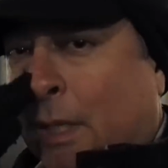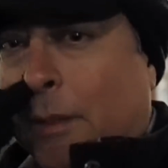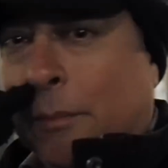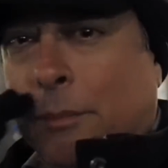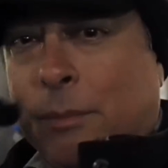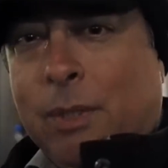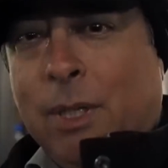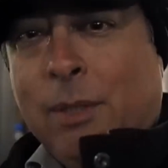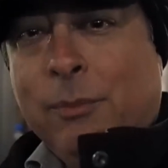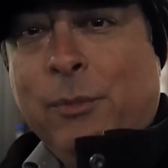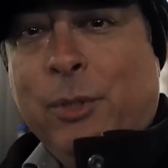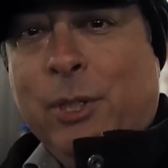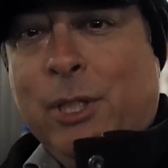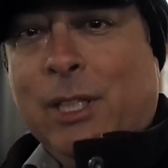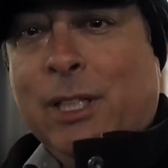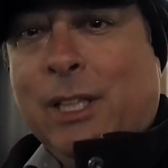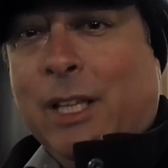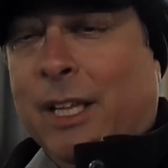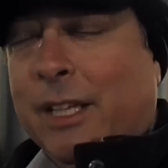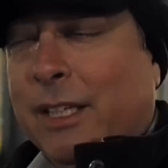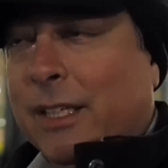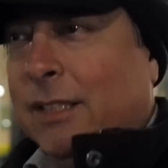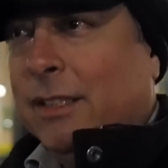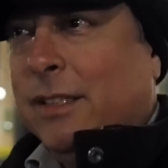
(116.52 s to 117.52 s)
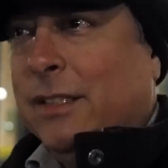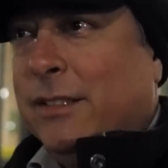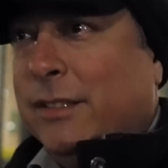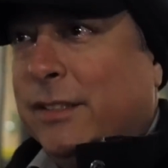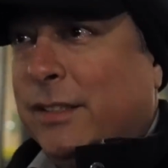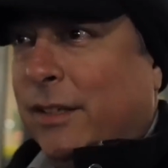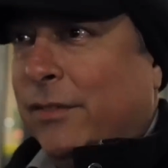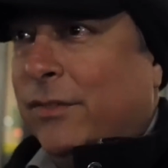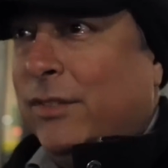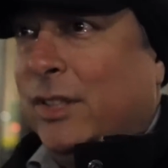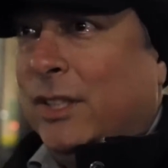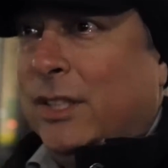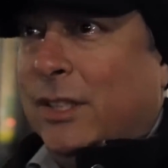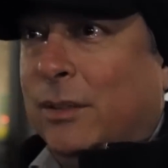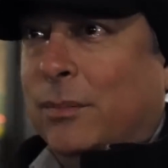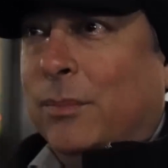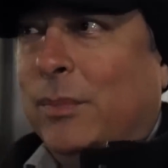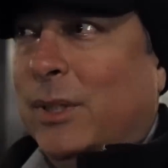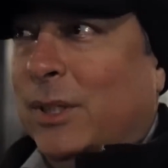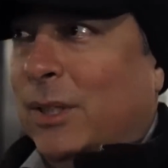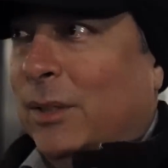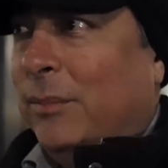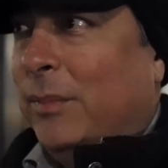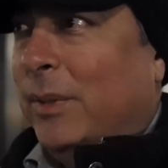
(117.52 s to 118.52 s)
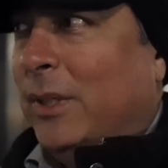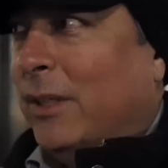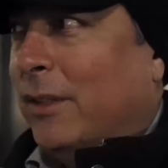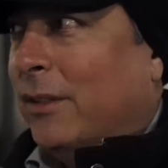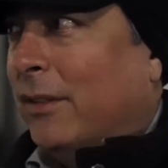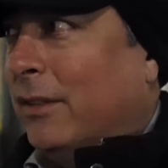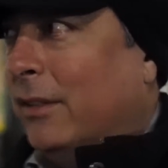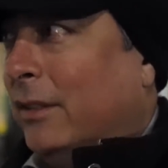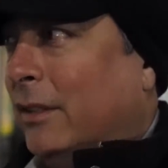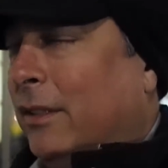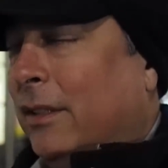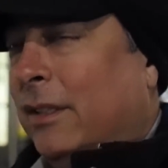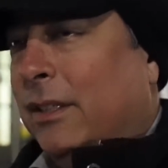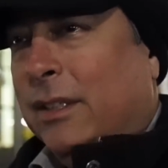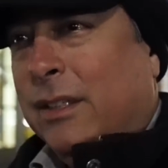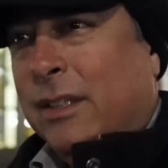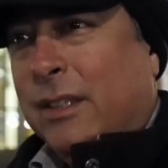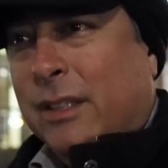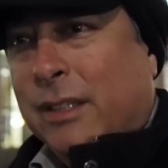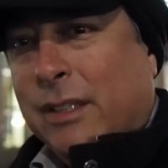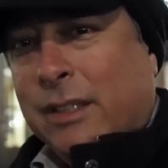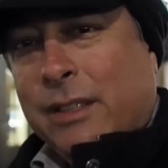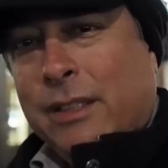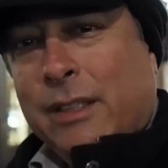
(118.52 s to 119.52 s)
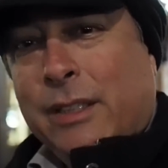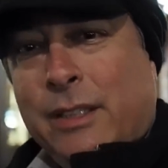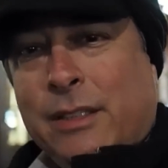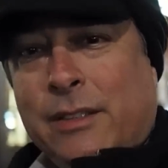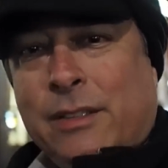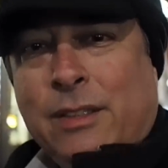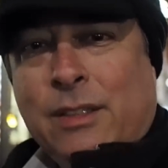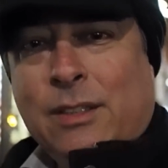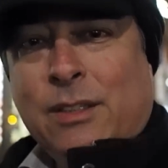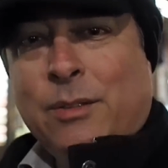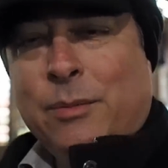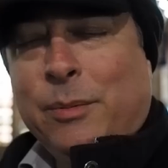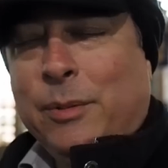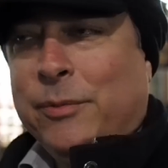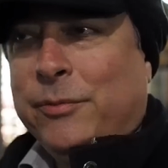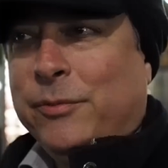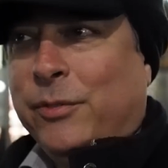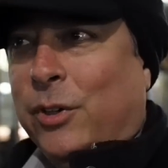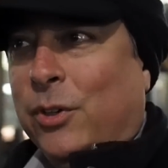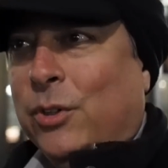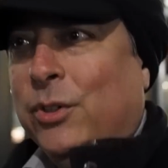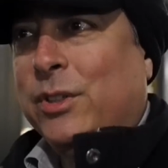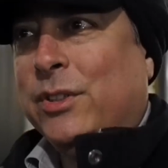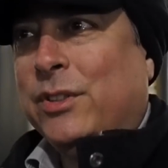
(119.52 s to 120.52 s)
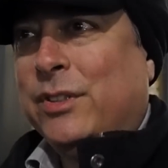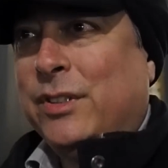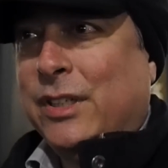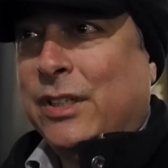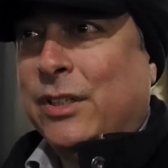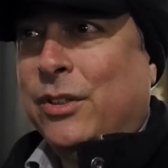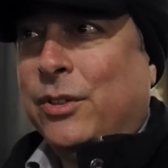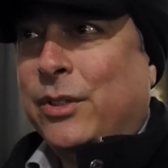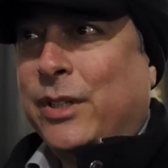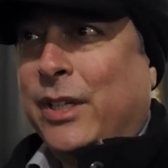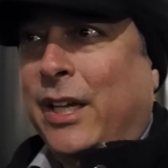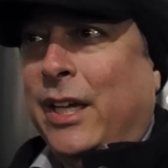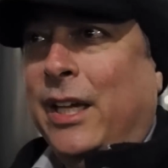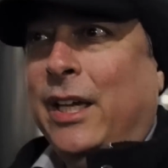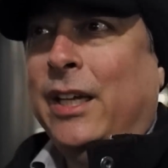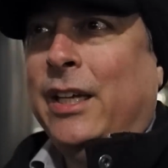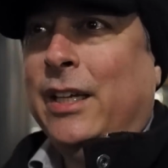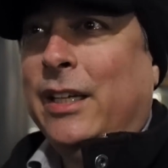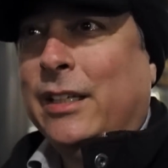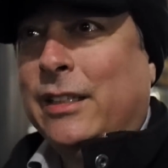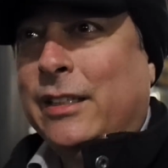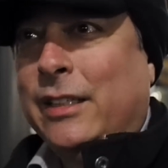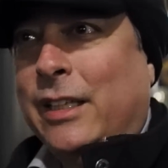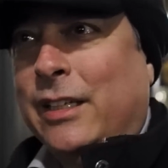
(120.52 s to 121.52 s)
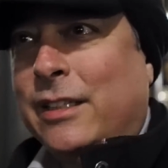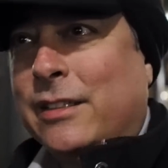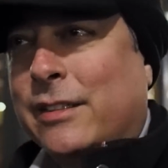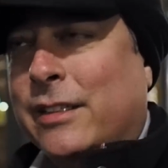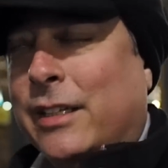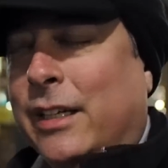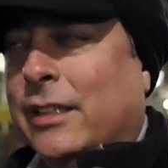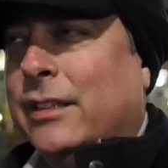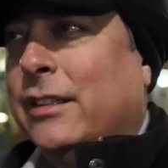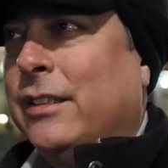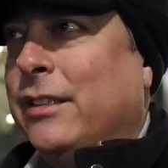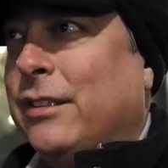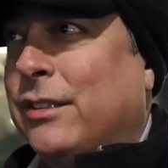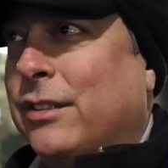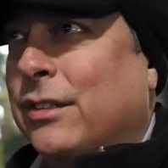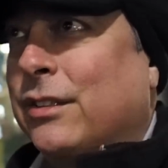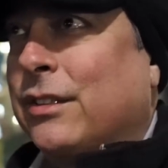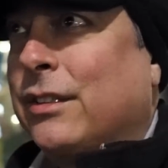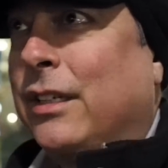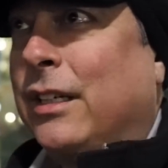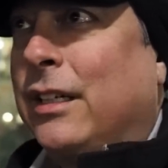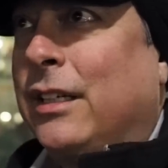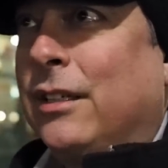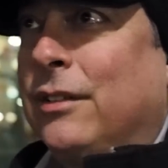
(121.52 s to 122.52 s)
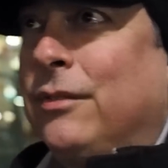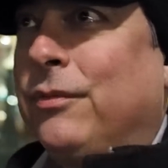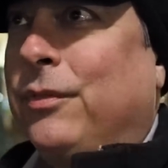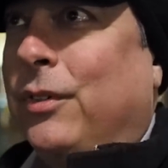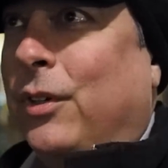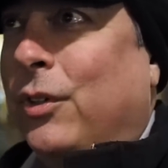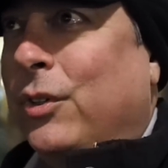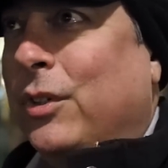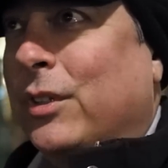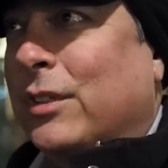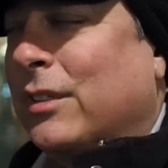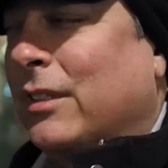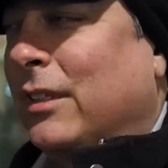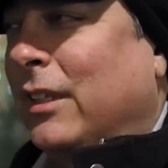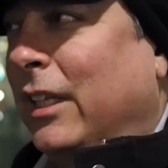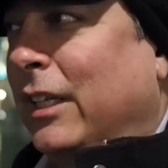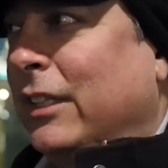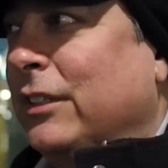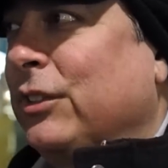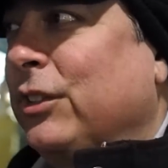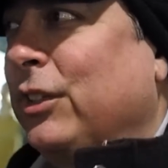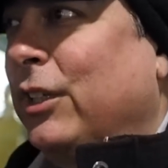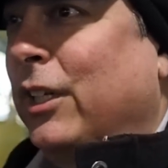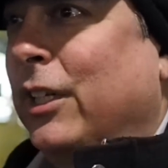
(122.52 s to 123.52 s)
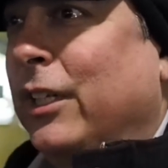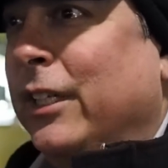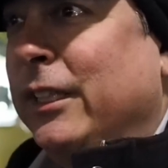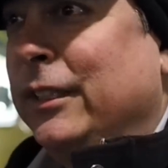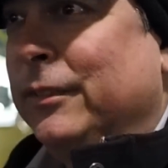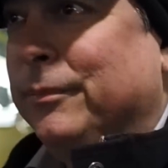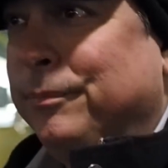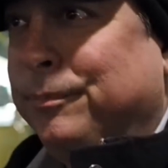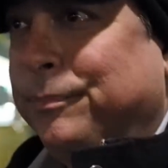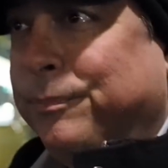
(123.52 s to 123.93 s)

I'm really liking the 17 millimeter. It seems to be focusing okay, and then it's got this uh, focus clutch on it.